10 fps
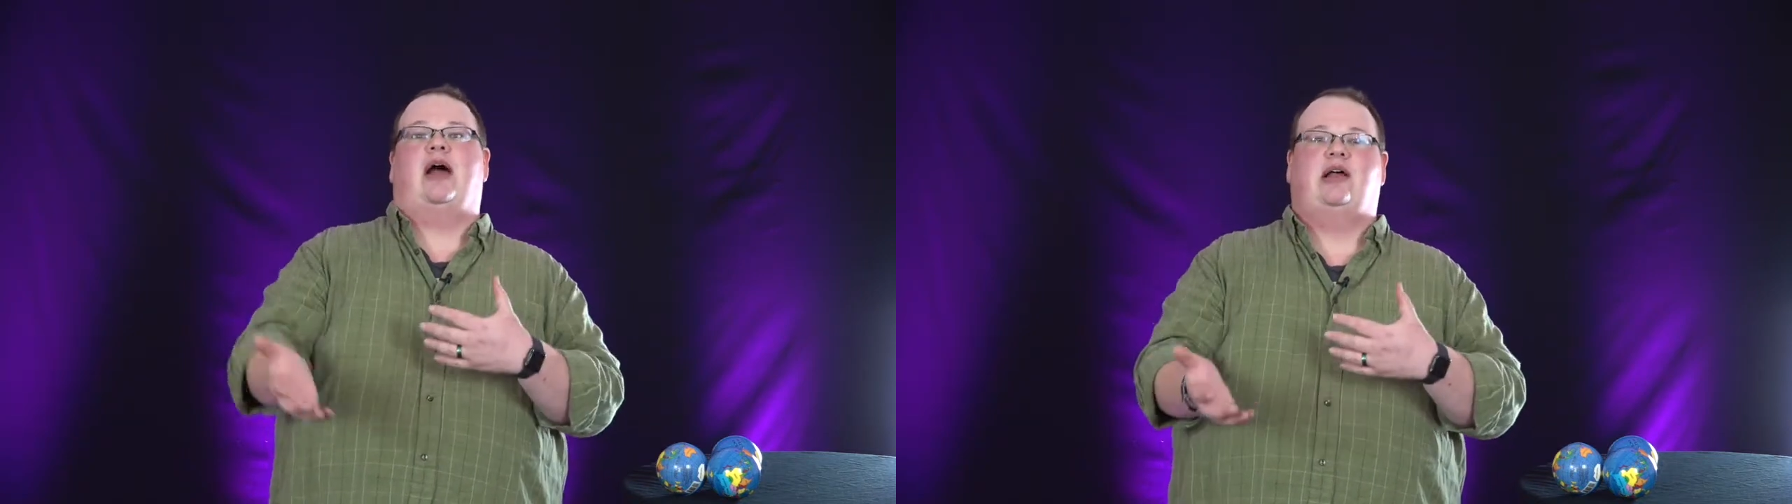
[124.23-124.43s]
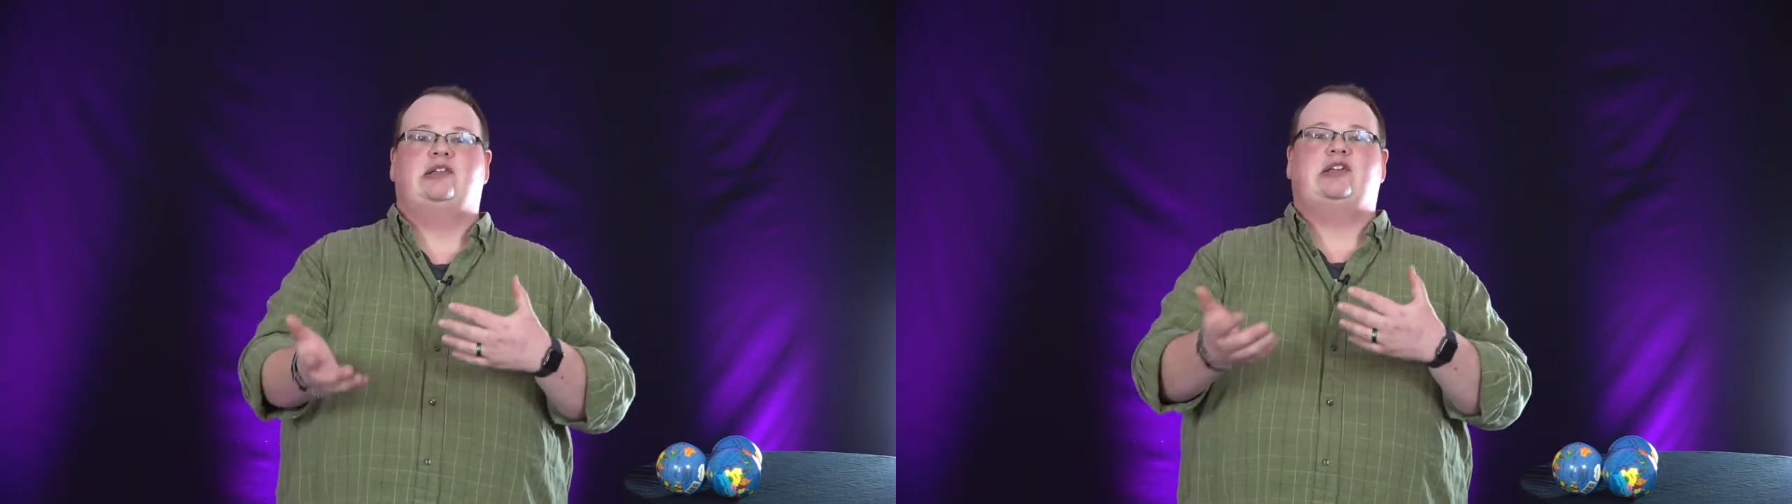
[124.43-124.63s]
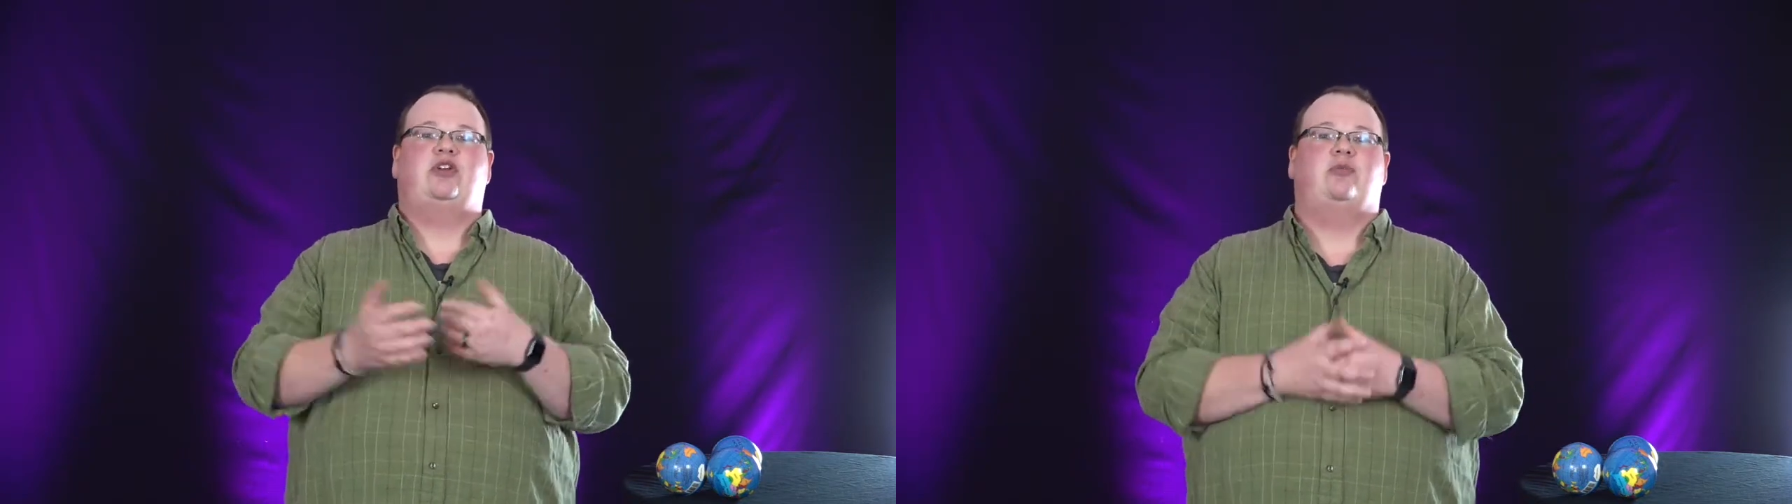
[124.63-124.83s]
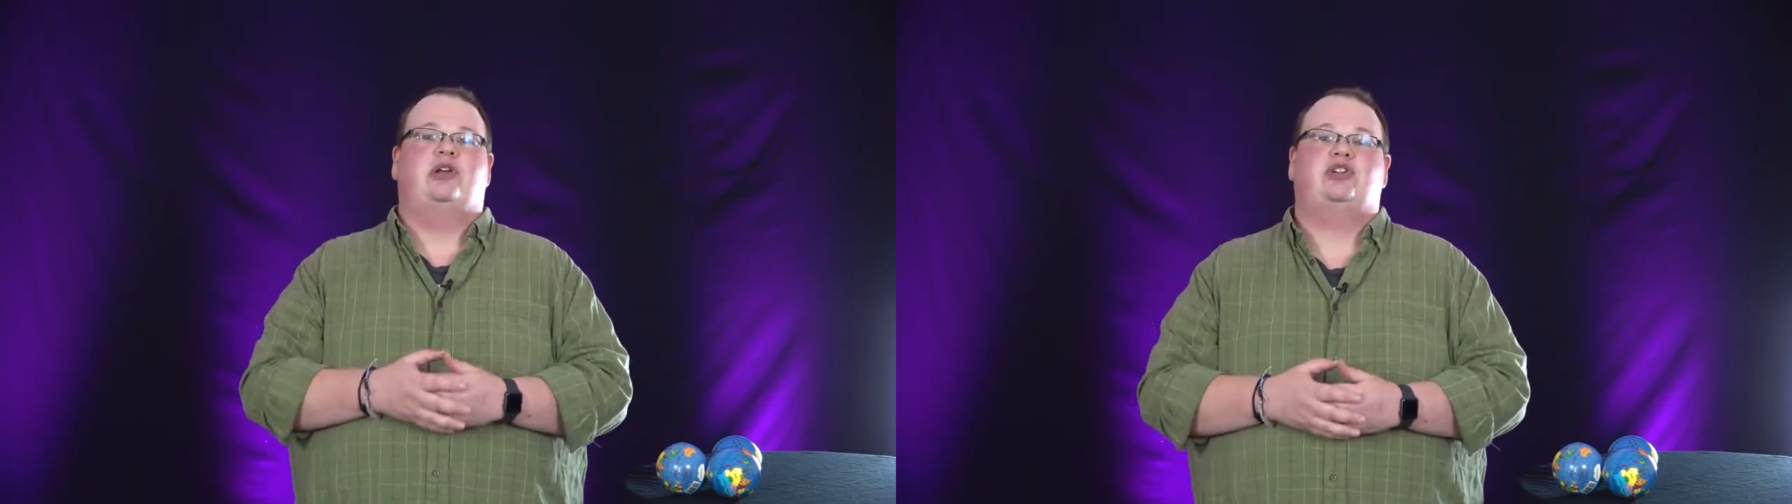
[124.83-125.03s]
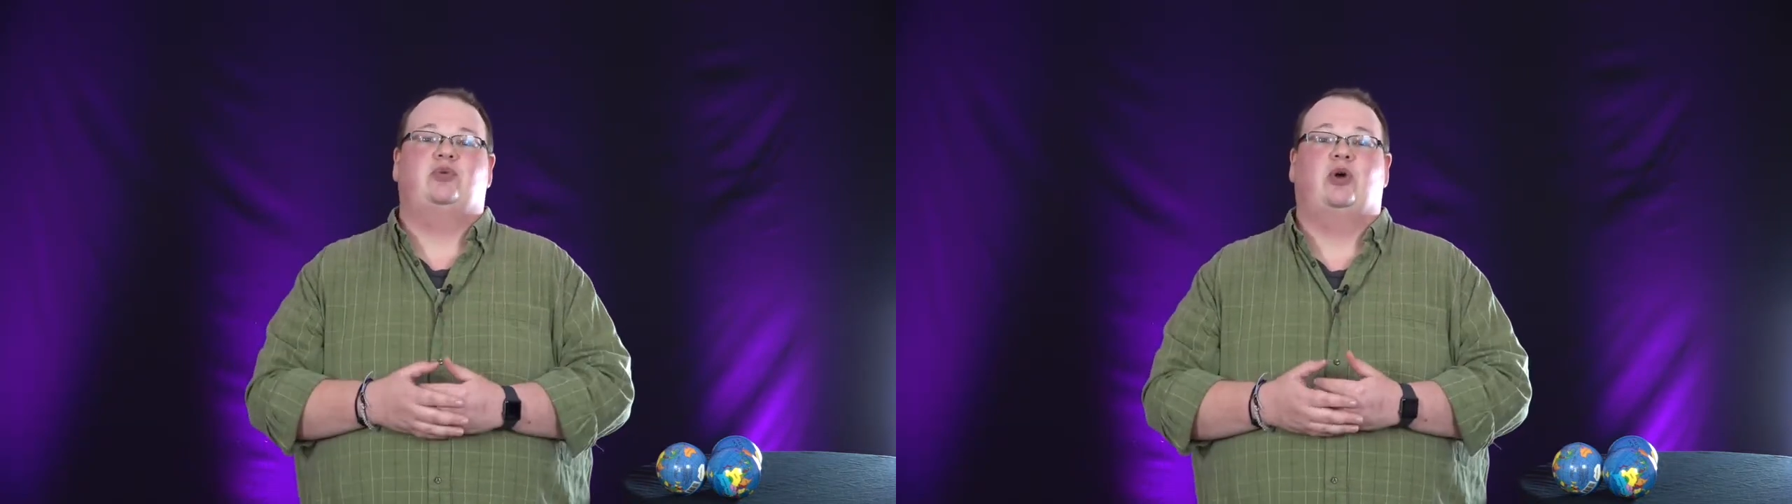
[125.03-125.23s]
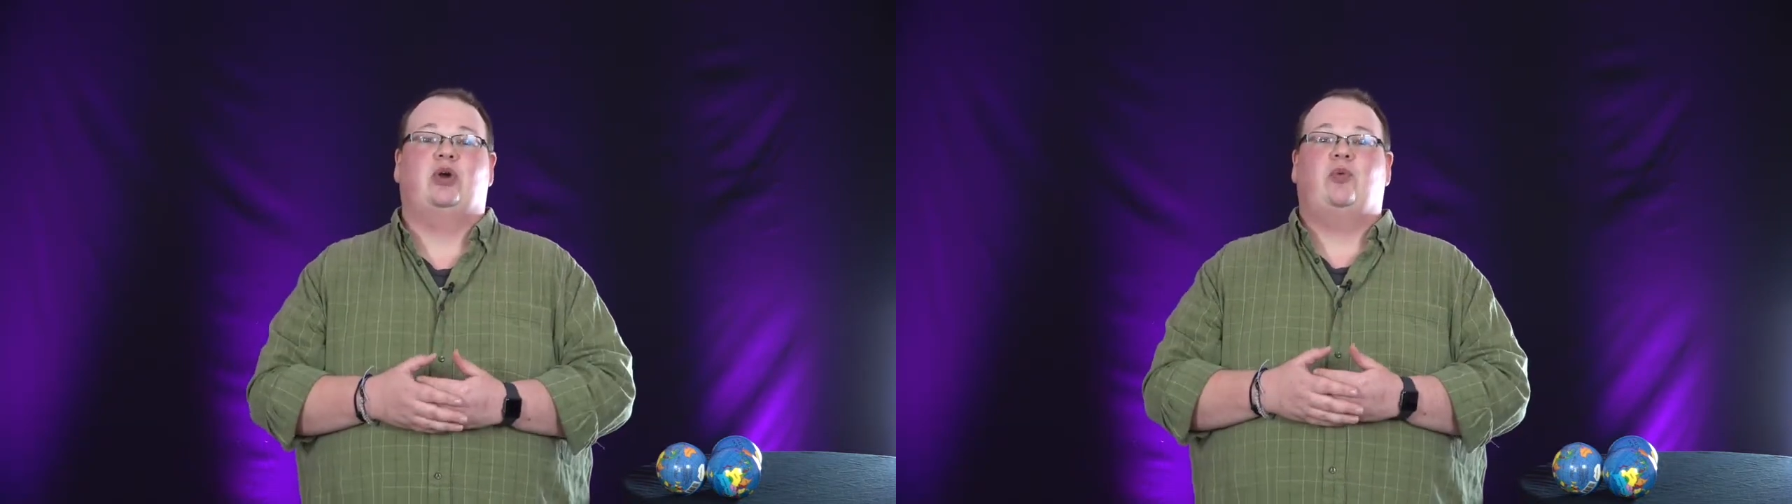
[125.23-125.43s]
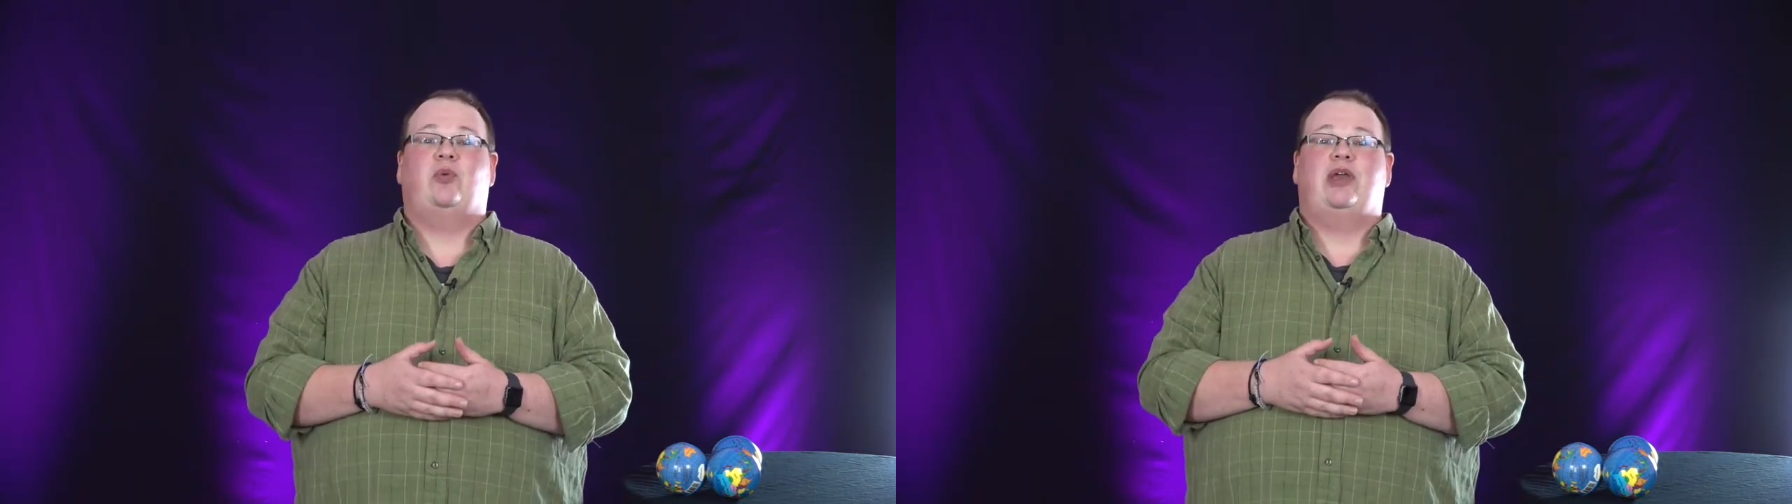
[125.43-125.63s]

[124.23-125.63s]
else to do mission work,